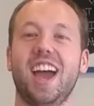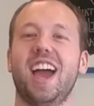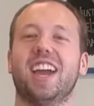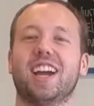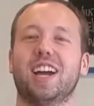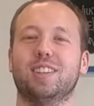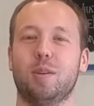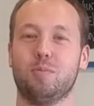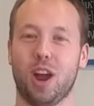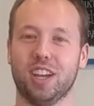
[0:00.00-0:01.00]
Hey guys,
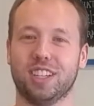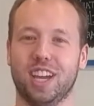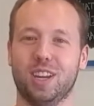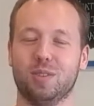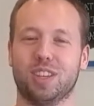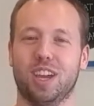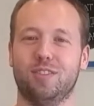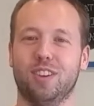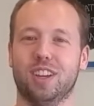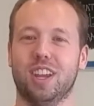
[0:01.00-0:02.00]
Brian Cade here with
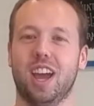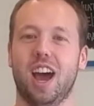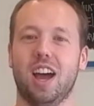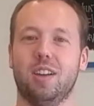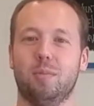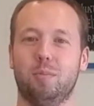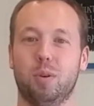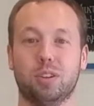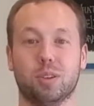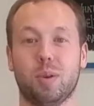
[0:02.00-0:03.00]
Cade Fit.
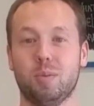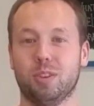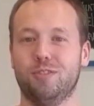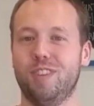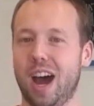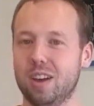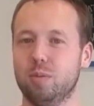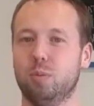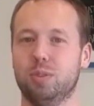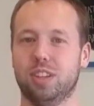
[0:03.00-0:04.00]
Books are my most
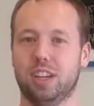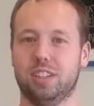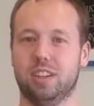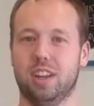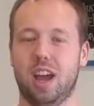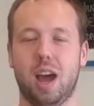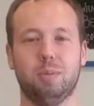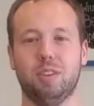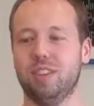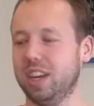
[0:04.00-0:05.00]
valuable possession. I
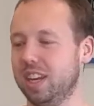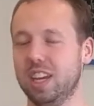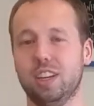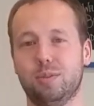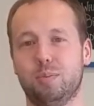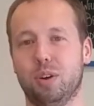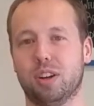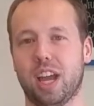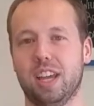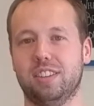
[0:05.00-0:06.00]
believe that each
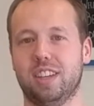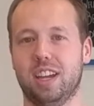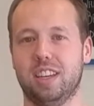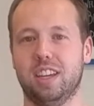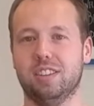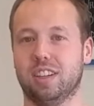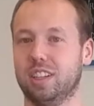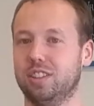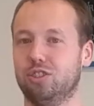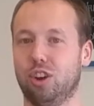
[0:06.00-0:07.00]
book has the ideas that
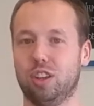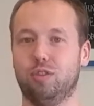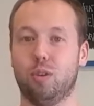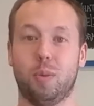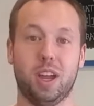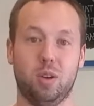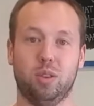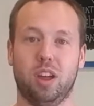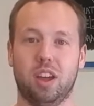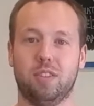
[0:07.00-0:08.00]
can transform my
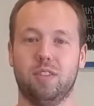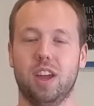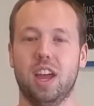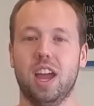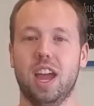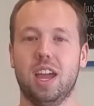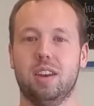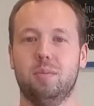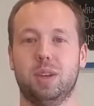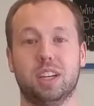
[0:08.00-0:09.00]
own life.
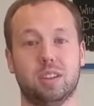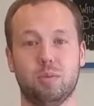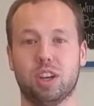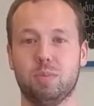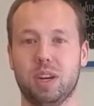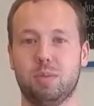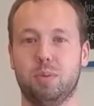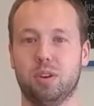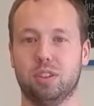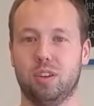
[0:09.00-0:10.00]
And because I'm recommending
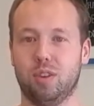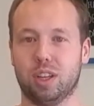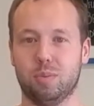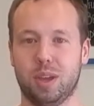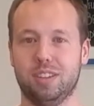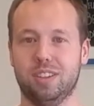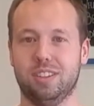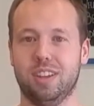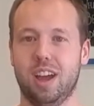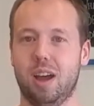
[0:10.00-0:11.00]
books on a regular
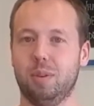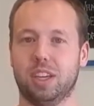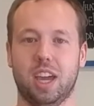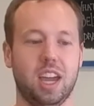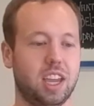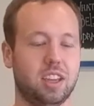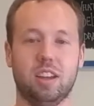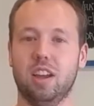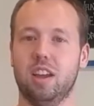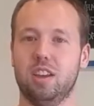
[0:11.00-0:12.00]
basis, I'm like,
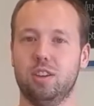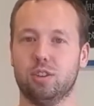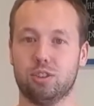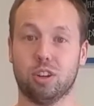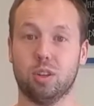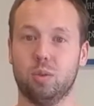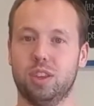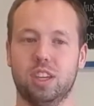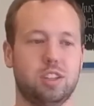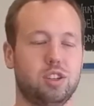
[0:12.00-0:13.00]
hey, you're struggling with
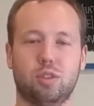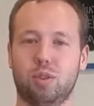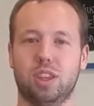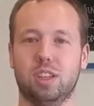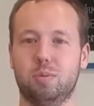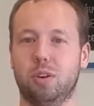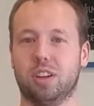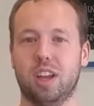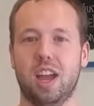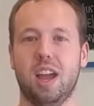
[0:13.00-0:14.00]
this, you should read this
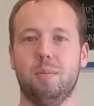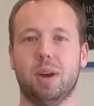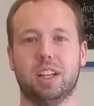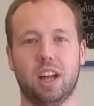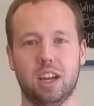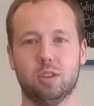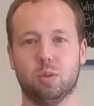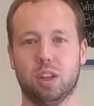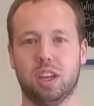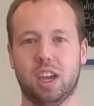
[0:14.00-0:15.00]
book. My clients
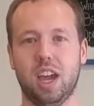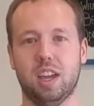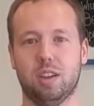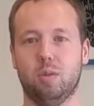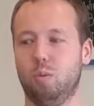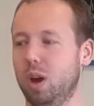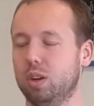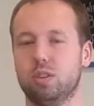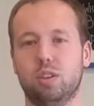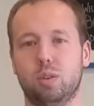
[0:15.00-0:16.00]
were like, hey, why
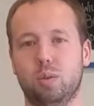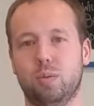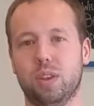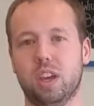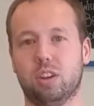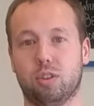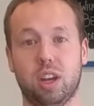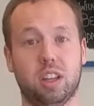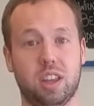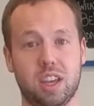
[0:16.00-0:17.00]
don't you
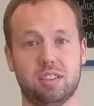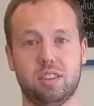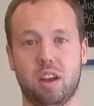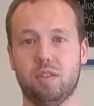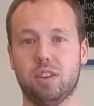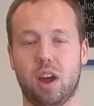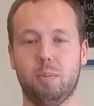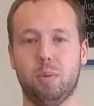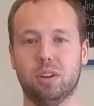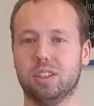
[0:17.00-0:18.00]
create a list of the
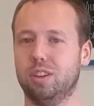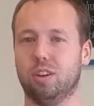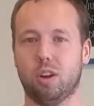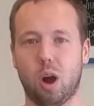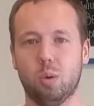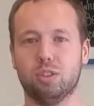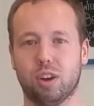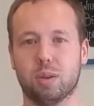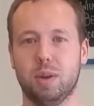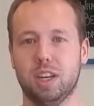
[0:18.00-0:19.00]
top books that you're always
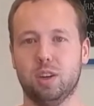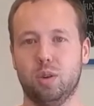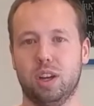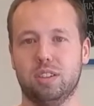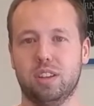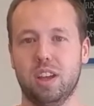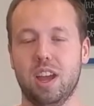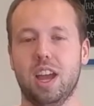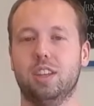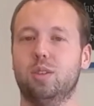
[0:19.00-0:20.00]
recommending to us?
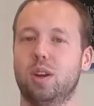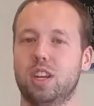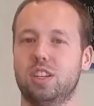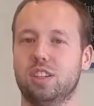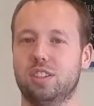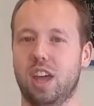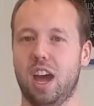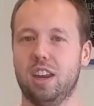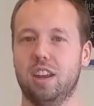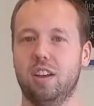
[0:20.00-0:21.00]
And so I did just
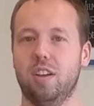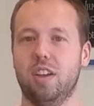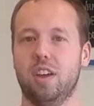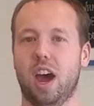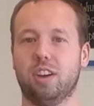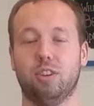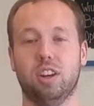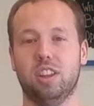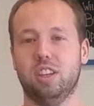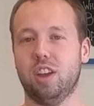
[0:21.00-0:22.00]
that. I
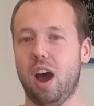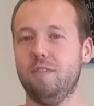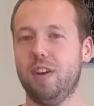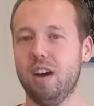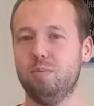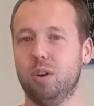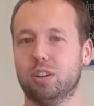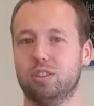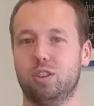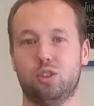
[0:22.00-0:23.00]
created the top 5
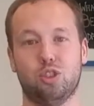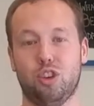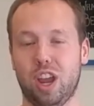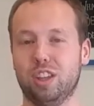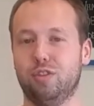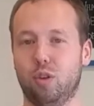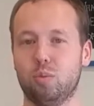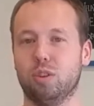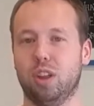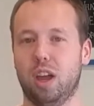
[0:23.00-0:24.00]
books to
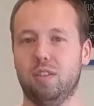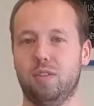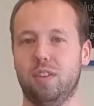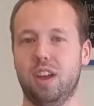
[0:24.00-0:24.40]
transform your life.